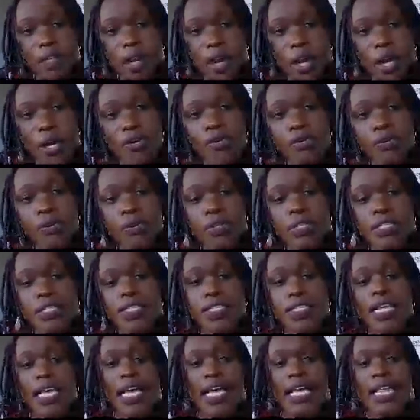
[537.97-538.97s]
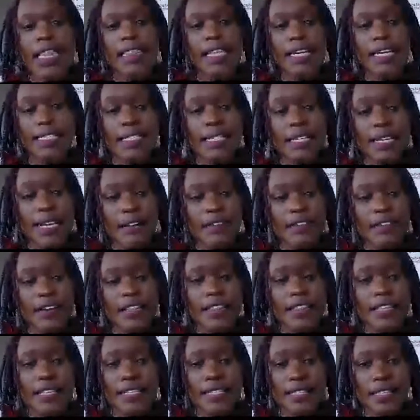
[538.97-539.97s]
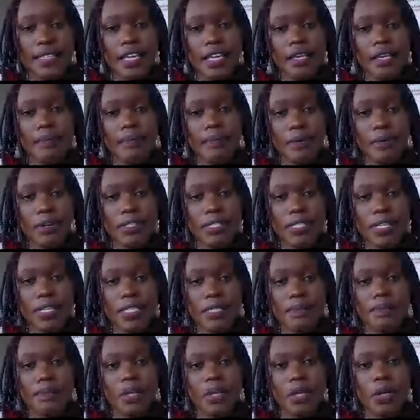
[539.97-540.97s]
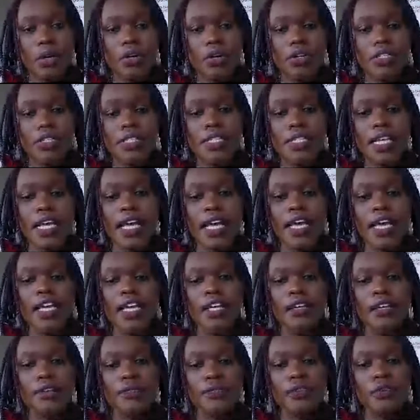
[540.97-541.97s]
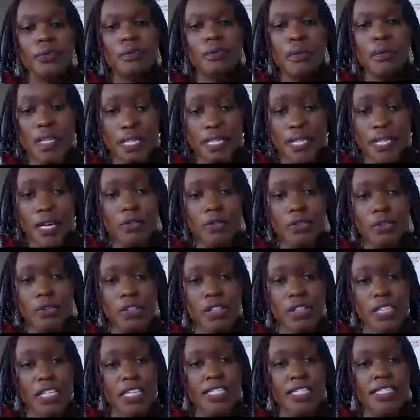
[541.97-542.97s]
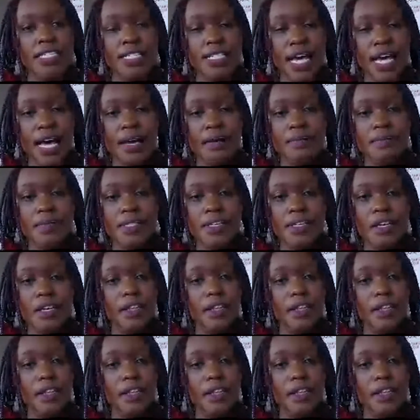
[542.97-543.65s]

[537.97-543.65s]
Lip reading: rules that govern the staking process, because if you miss out on these terms and